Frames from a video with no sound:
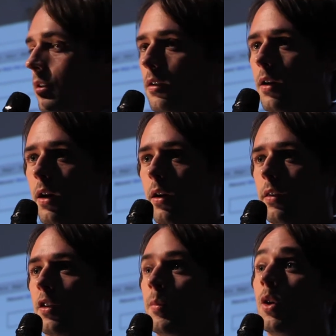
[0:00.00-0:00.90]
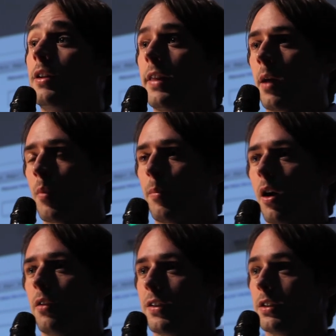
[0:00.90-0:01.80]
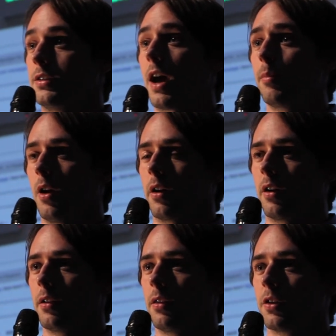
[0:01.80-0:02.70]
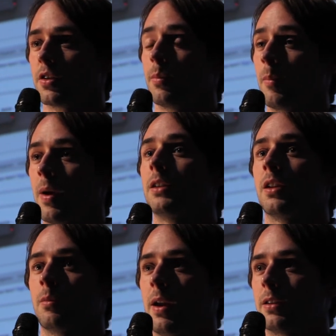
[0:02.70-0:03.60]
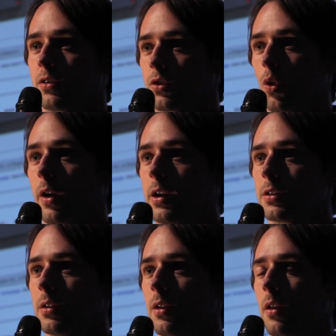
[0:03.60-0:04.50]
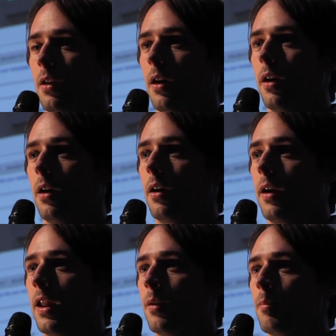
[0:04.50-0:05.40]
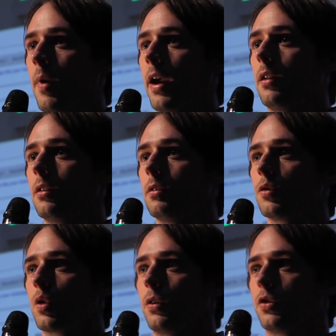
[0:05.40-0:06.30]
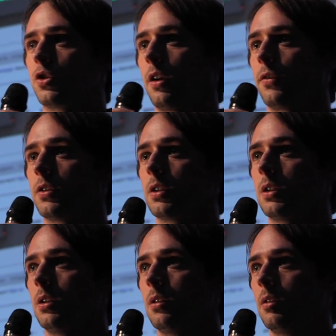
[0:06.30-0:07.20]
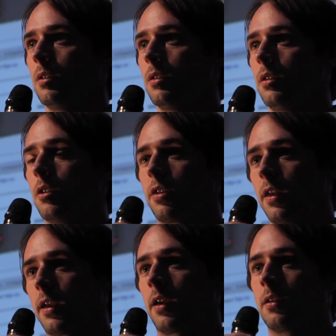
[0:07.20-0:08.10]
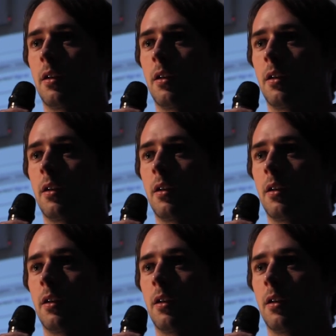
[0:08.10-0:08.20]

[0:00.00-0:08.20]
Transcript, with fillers: uh, the, community that I'm a part of as a dad blogger, there are some amazing, amazing stories, uh, and it might sort of shift your thinking